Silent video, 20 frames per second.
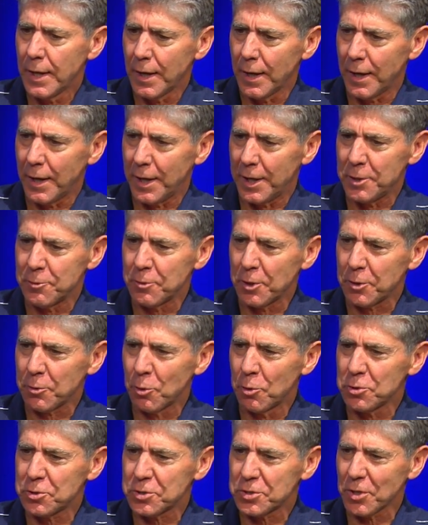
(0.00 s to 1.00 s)
Uh, he
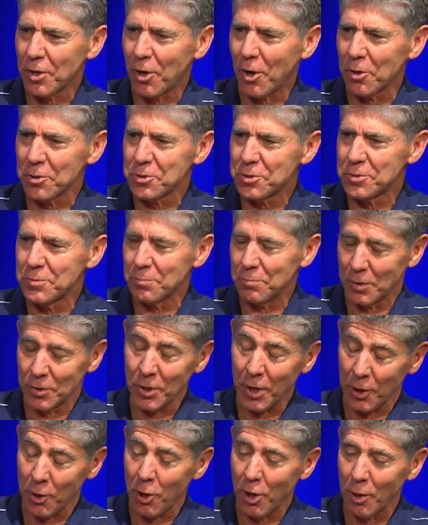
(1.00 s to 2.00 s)
recruits all,
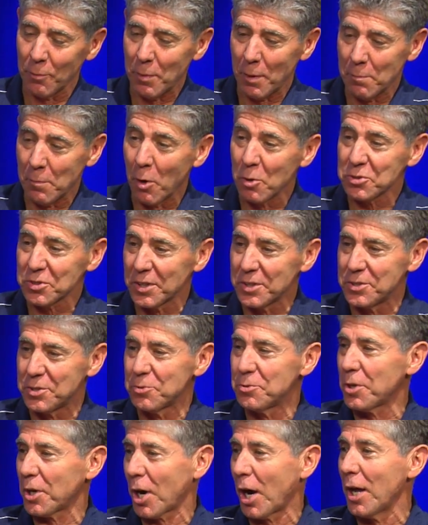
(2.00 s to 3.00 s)
not all, but mostly
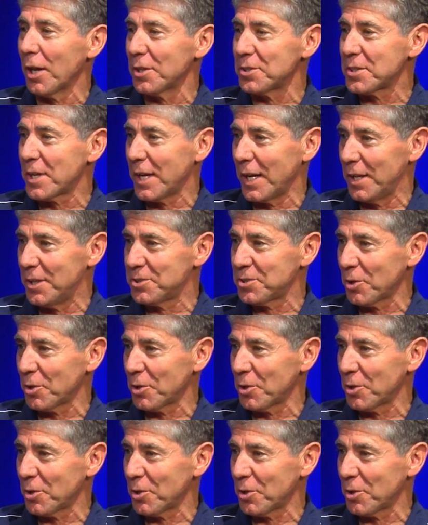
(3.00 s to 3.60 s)
junior college kids,